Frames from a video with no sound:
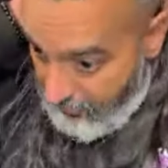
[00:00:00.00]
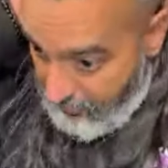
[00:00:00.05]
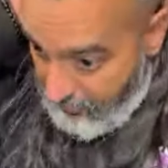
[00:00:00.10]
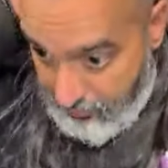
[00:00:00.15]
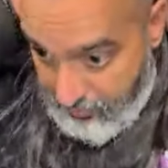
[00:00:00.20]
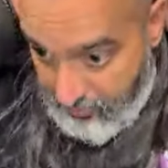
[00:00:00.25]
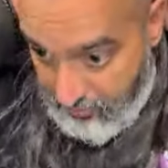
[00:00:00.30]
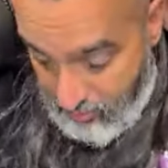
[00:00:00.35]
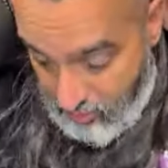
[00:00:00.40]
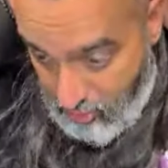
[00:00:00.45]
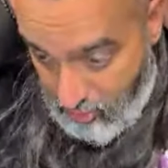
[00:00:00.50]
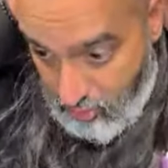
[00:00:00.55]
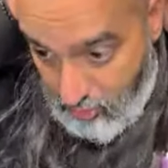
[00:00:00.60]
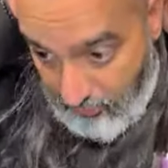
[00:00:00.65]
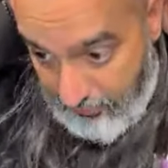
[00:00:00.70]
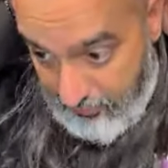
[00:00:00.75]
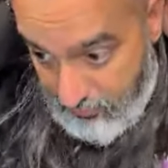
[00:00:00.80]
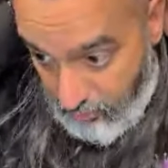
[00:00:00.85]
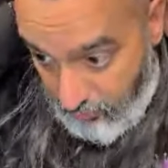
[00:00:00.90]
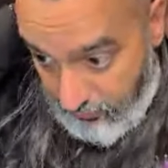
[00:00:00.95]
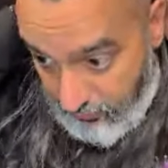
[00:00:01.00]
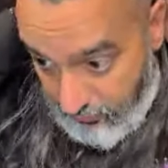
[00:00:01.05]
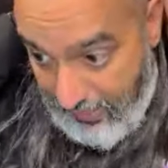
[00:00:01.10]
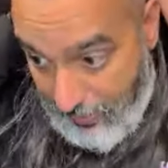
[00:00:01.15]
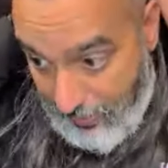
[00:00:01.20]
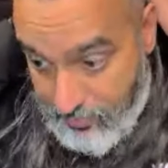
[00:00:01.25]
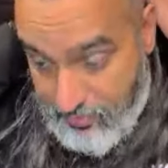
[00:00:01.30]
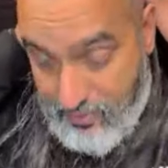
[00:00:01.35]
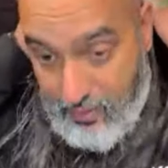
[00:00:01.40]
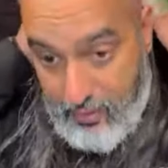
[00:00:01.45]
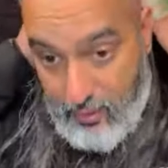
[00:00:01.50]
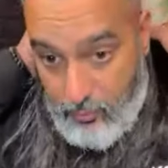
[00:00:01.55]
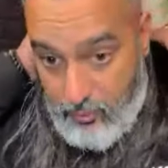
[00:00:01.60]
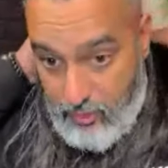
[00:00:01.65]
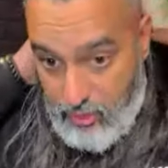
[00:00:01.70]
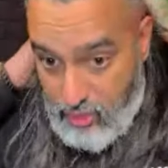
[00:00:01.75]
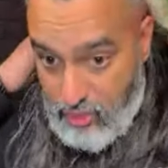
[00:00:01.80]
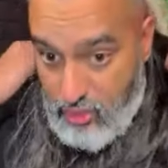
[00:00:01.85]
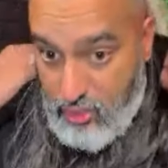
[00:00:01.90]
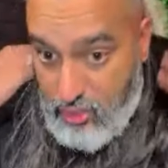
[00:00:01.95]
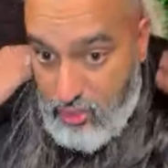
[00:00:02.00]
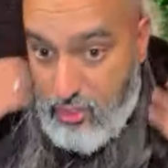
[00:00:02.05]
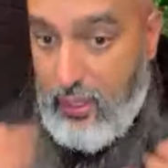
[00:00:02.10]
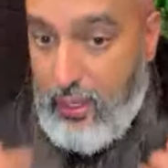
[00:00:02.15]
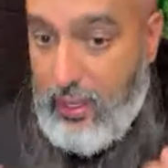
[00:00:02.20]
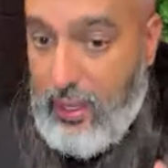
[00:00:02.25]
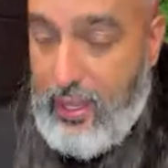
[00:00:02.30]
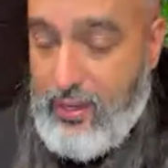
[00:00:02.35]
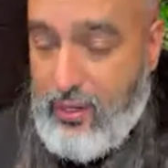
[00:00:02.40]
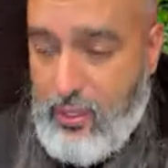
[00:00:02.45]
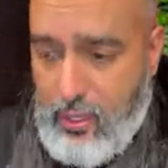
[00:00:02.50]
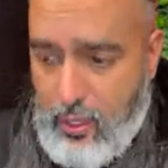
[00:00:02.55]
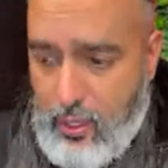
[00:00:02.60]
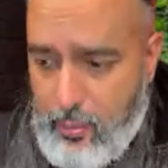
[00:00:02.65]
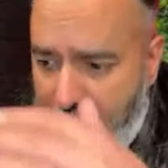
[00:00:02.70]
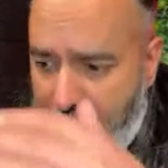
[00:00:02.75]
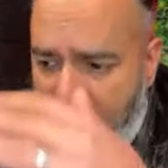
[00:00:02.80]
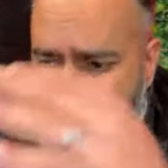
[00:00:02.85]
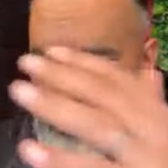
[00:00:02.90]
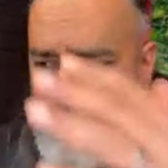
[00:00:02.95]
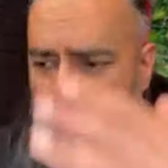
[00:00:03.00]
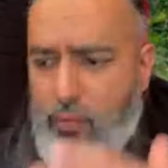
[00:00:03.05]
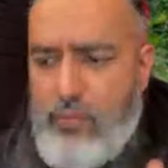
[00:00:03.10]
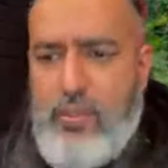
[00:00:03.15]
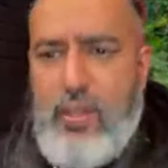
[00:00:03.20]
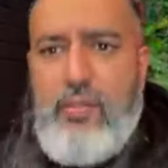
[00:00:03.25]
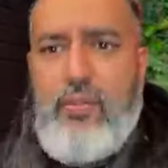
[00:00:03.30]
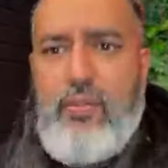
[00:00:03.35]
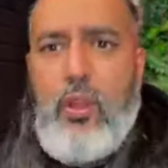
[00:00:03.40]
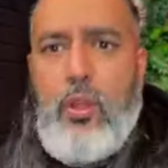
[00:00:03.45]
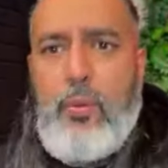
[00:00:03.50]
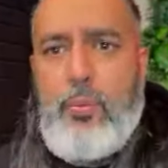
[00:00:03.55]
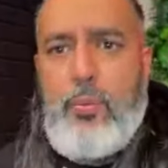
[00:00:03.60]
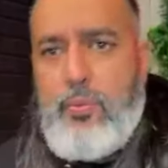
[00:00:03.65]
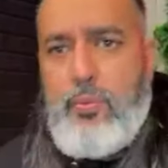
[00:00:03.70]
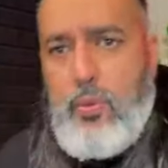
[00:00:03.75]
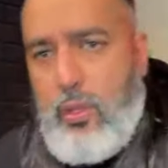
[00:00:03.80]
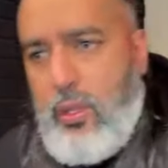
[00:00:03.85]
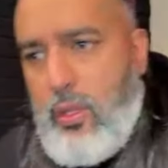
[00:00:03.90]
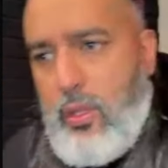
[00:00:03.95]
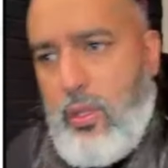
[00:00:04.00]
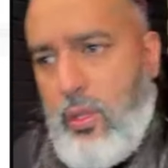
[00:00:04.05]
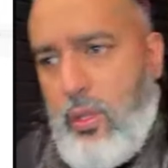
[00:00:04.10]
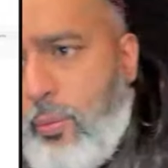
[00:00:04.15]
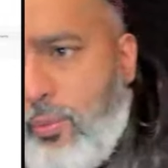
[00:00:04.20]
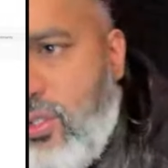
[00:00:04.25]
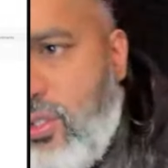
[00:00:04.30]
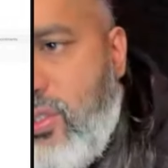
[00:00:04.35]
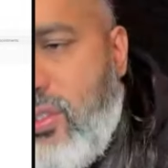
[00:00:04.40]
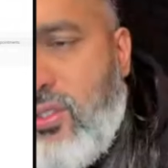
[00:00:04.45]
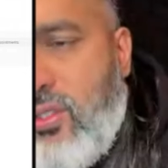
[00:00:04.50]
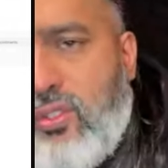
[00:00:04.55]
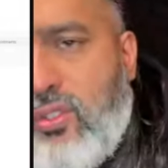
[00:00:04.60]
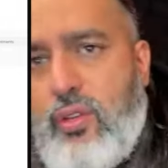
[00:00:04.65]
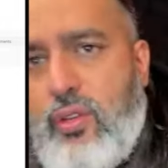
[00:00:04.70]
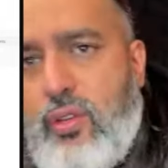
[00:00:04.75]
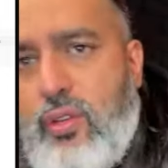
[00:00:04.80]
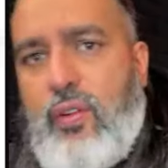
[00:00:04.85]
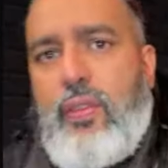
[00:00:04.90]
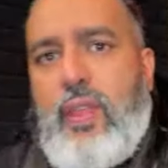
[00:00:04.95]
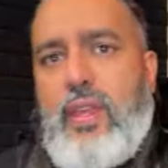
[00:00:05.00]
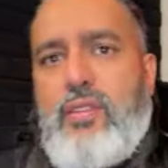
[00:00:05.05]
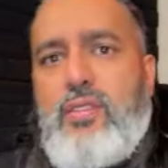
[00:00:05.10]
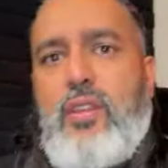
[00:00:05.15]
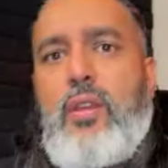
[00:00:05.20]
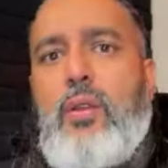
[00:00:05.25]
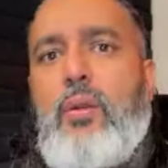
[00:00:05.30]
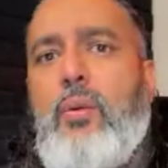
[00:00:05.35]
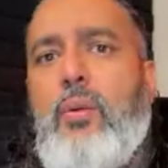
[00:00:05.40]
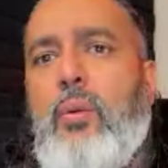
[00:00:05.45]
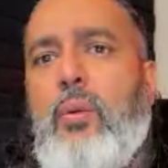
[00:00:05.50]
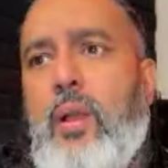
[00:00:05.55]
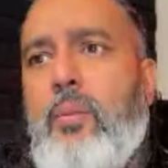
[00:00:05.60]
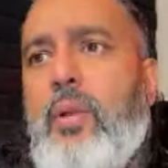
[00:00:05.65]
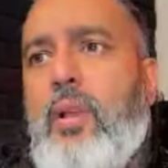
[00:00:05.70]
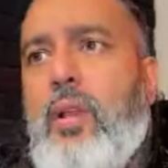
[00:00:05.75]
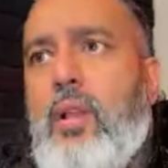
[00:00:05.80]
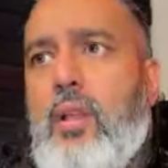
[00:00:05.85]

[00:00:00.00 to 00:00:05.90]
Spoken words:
I mean, you clicked on the apps thing, which had a plethora of different options and stuff on there. So,